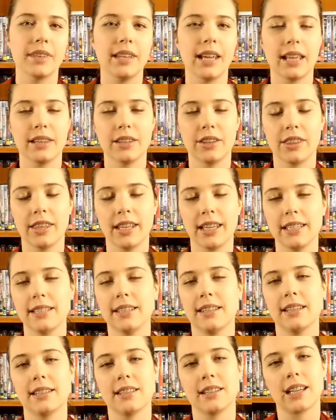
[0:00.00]
The other thing is
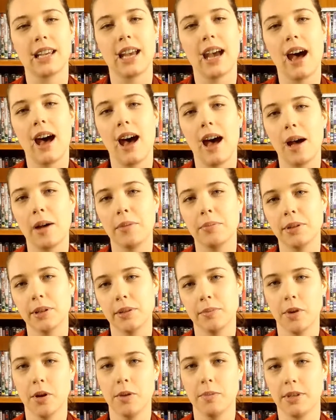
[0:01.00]
there's a couple of
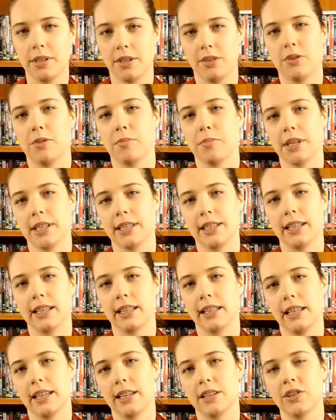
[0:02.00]
moments that are a bit
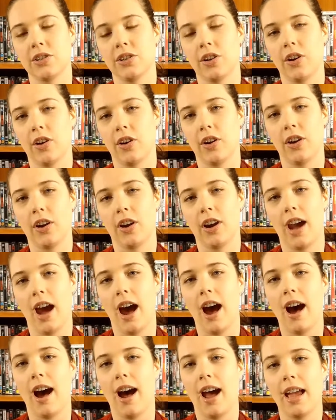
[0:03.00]
silly. So
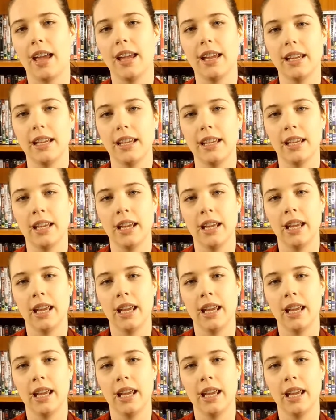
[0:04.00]
I